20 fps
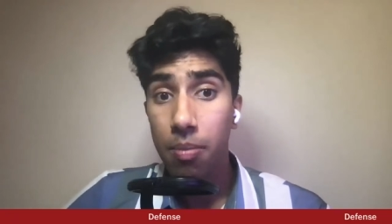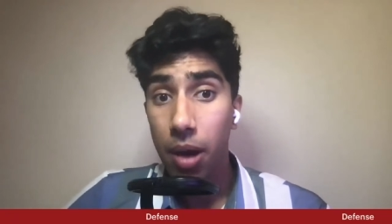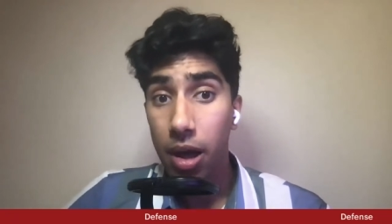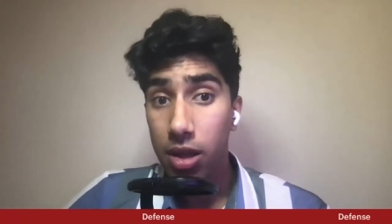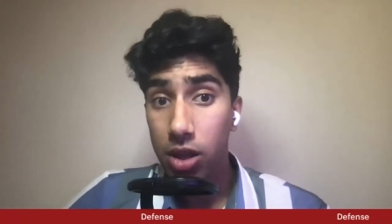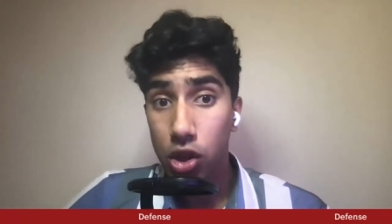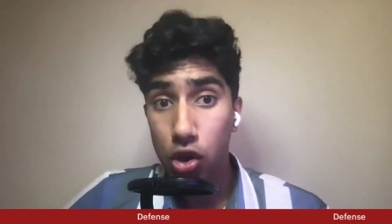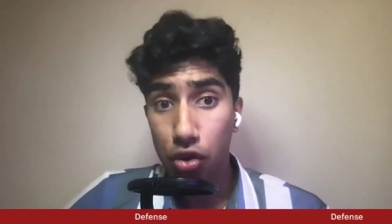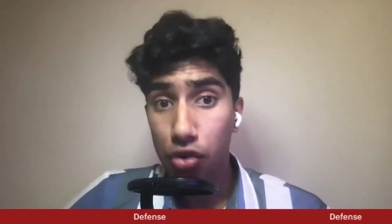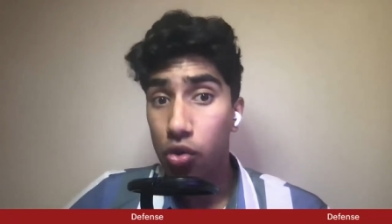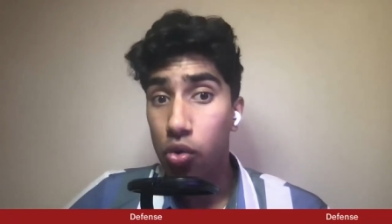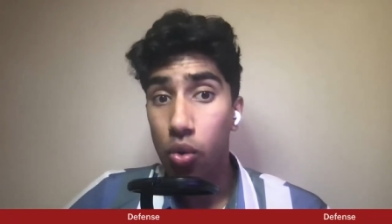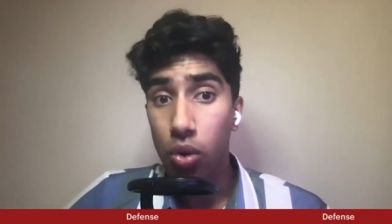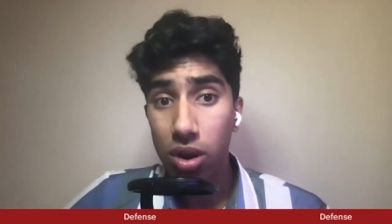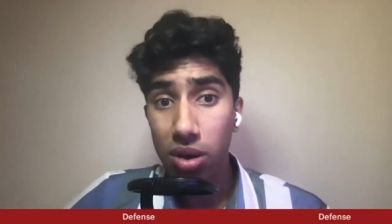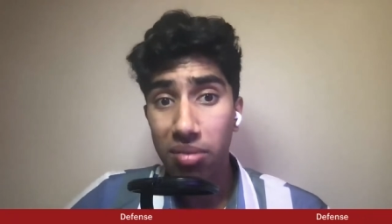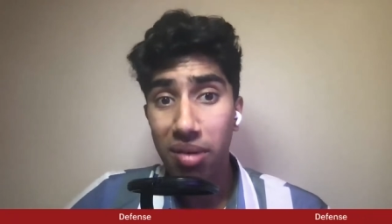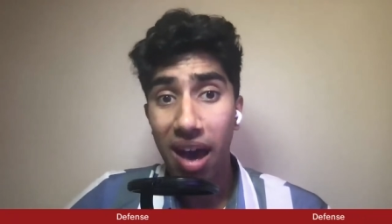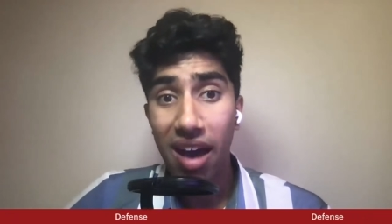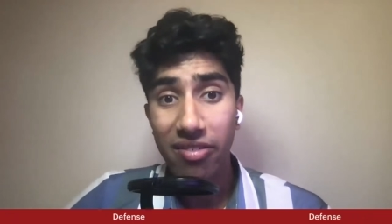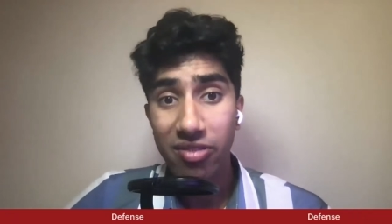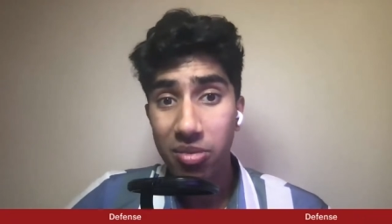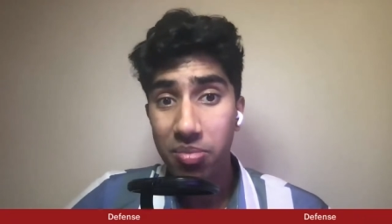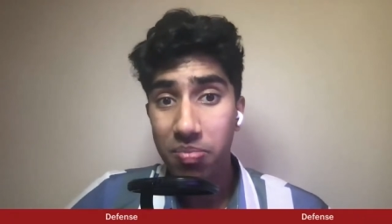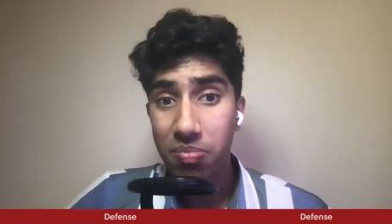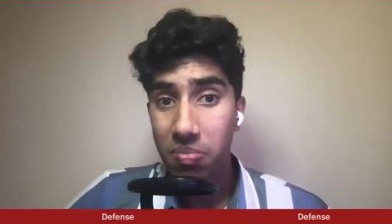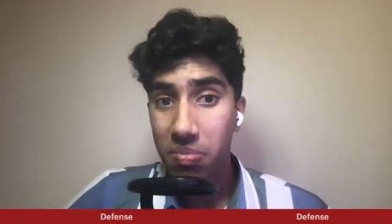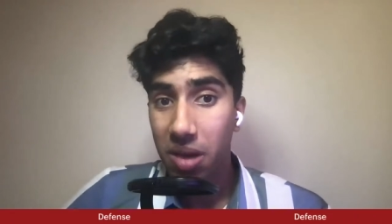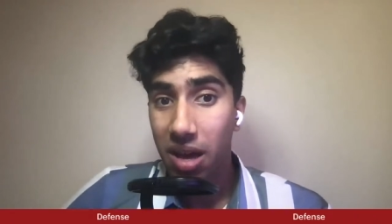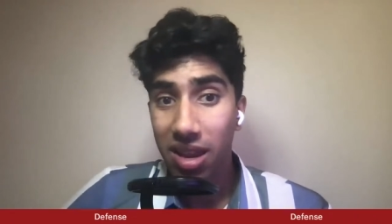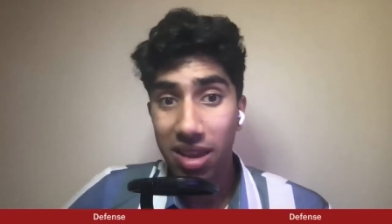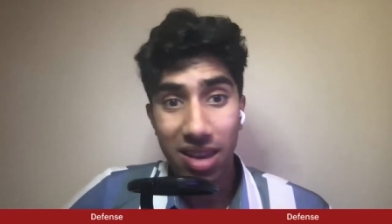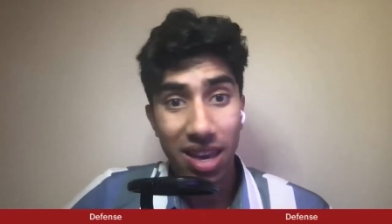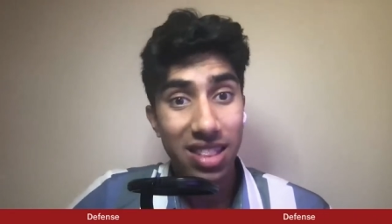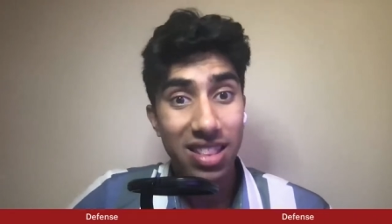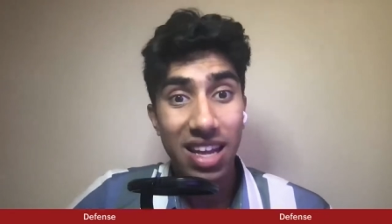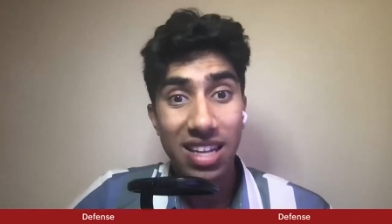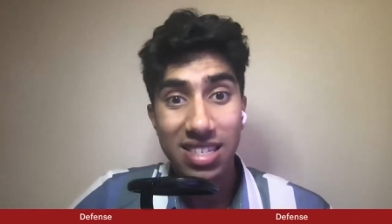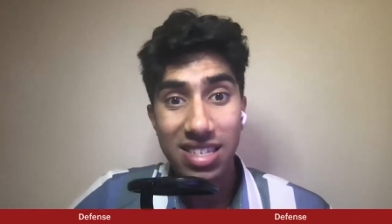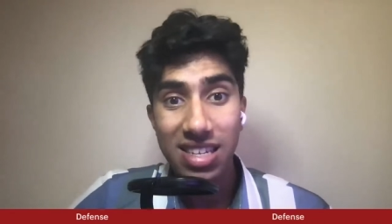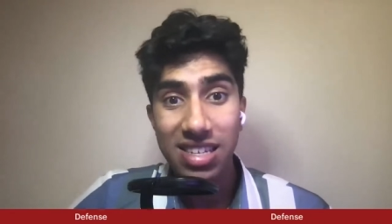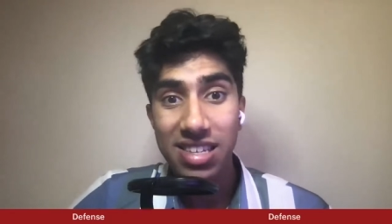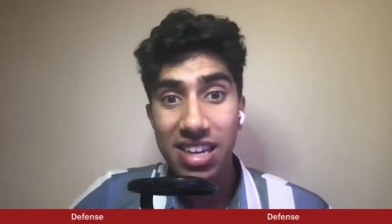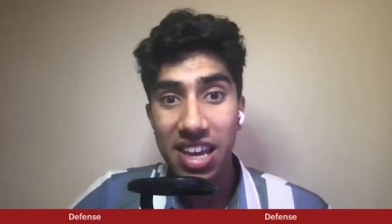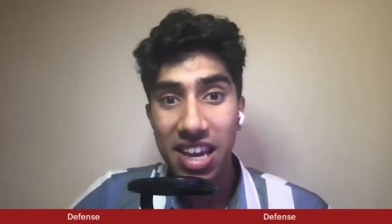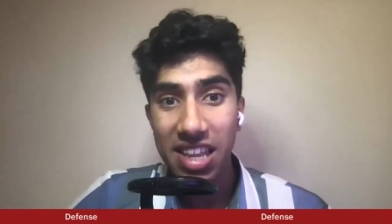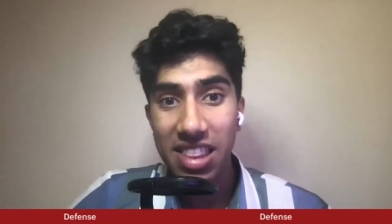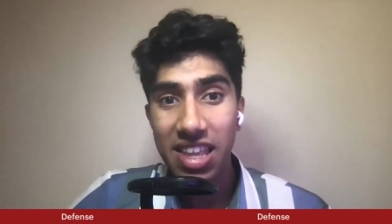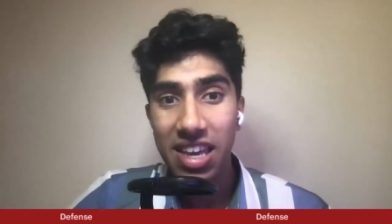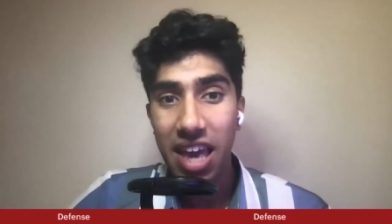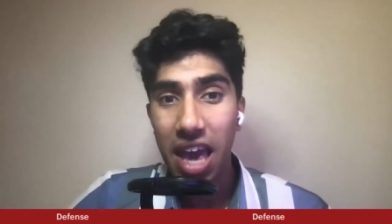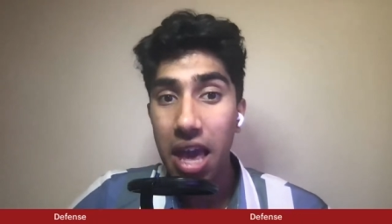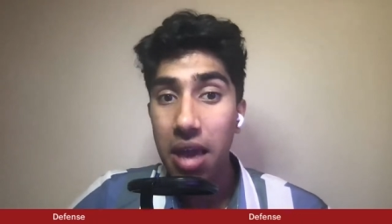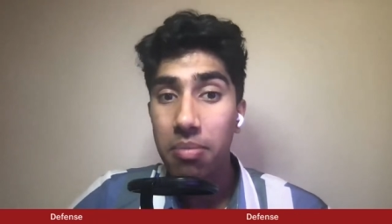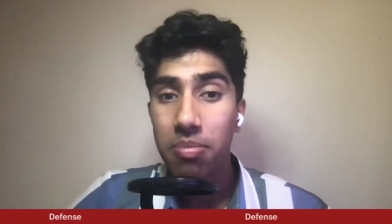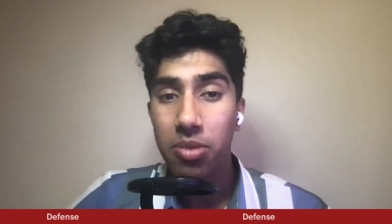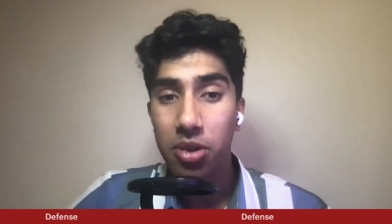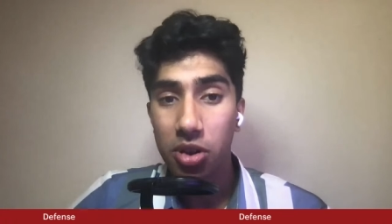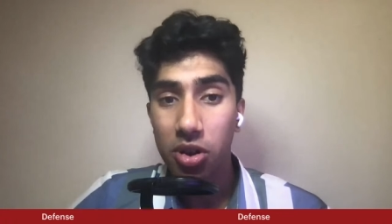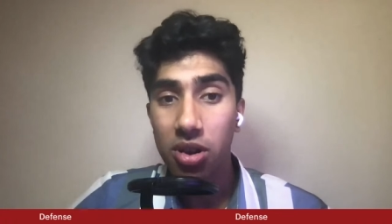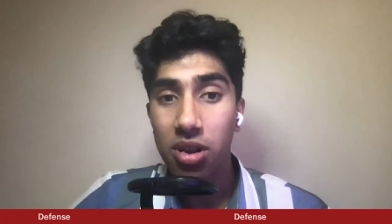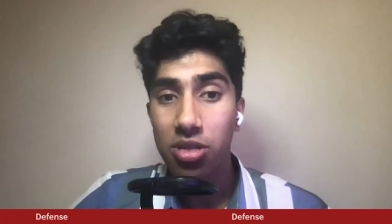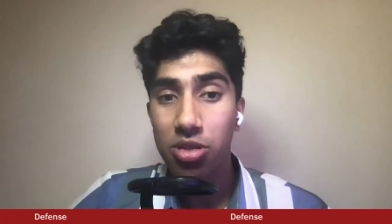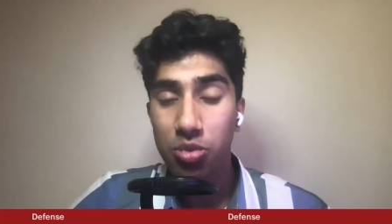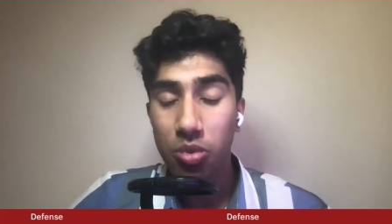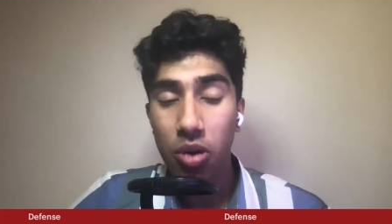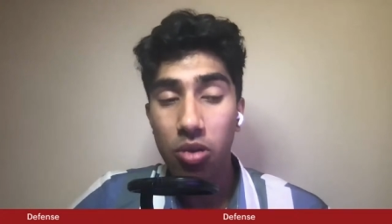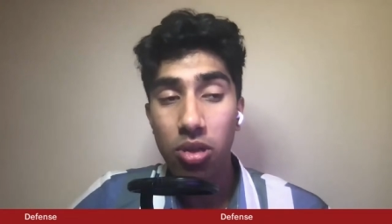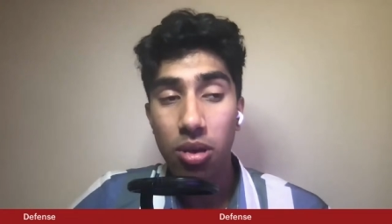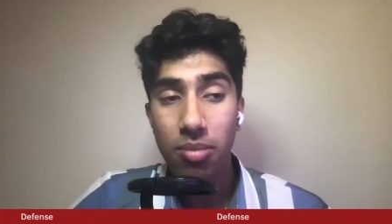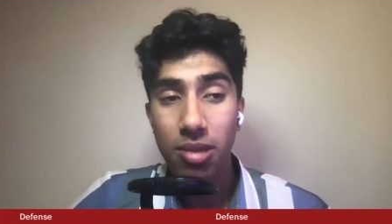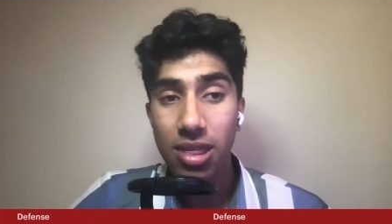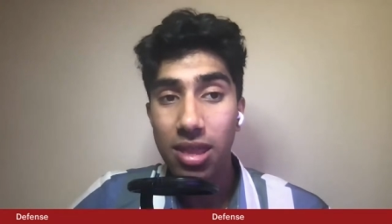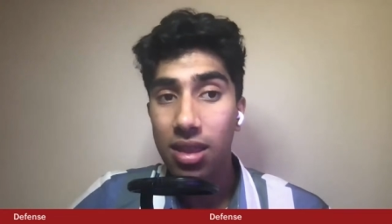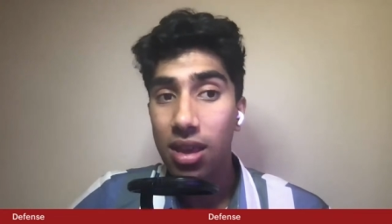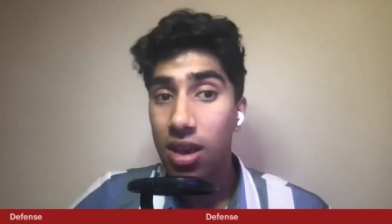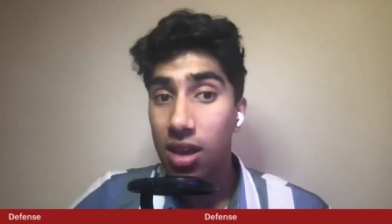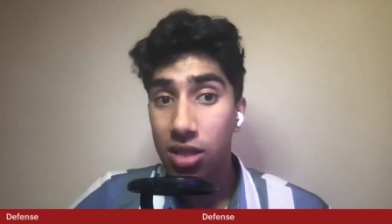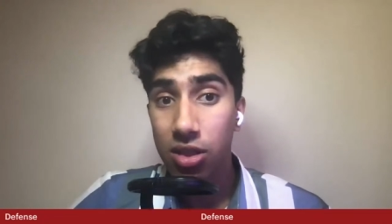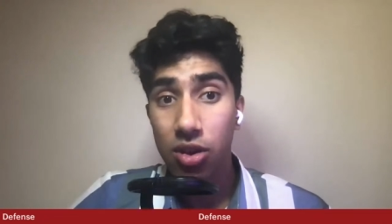But you're going to have to kind of get that seasoning in the game. They're going to throw them in.